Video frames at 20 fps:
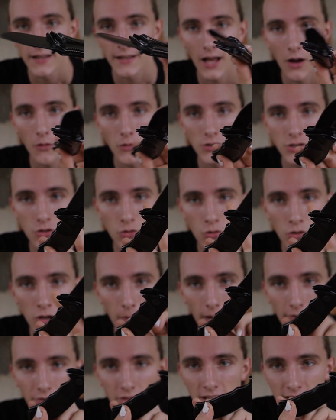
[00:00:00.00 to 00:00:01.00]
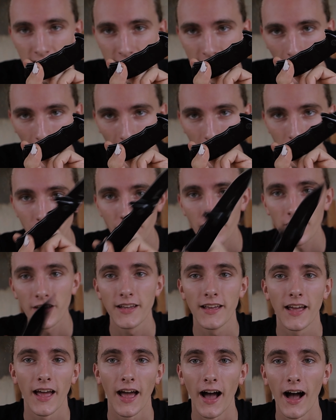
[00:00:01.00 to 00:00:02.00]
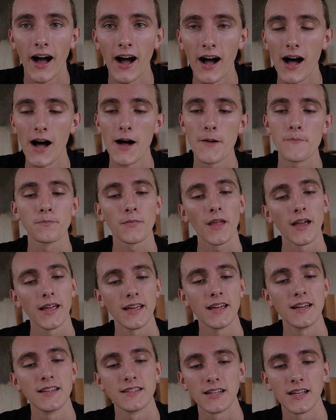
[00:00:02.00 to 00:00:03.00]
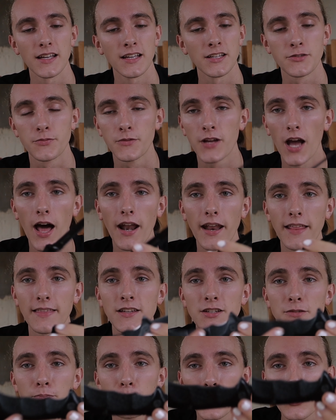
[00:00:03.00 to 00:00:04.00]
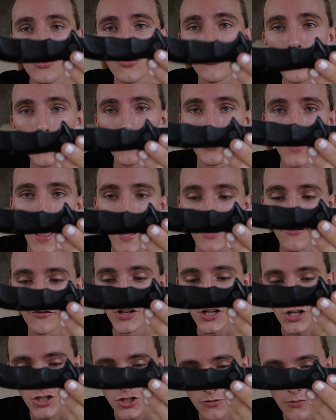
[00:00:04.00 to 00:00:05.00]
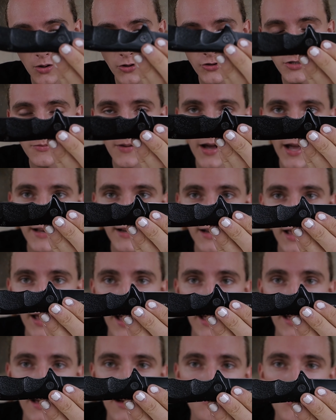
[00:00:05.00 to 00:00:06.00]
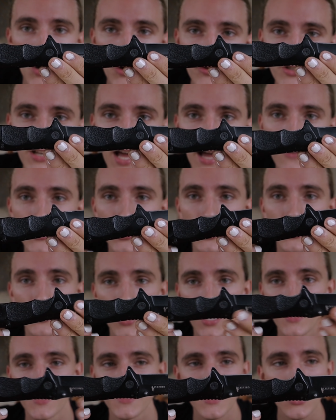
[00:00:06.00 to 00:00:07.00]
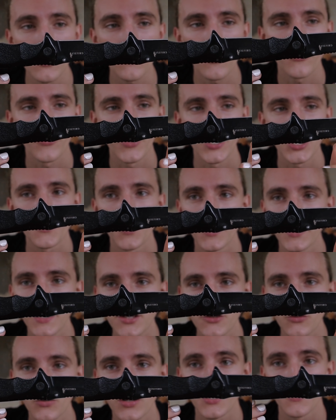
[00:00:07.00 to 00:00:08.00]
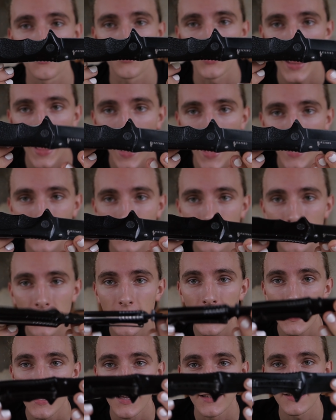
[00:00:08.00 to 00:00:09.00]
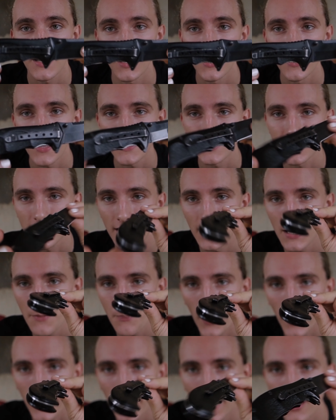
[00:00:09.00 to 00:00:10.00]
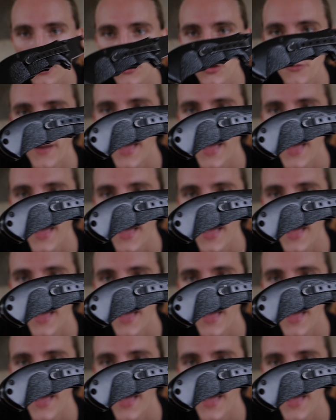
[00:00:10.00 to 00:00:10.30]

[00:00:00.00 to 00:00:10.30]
Now what's cool about this knife is it's got this beautiful black finish. So most knives are a silver finish, but this one is black. It's got a nice clip, again, on the